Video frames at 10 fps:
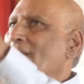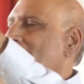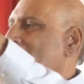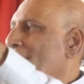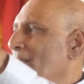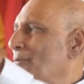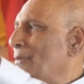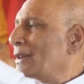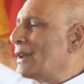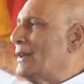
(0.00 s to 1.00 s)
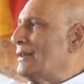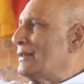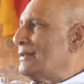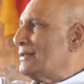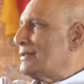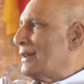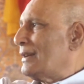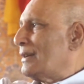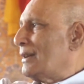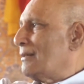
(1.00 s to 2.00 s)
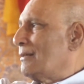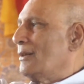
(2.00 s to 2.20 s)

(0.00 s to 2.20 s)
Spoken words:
that has been already stated.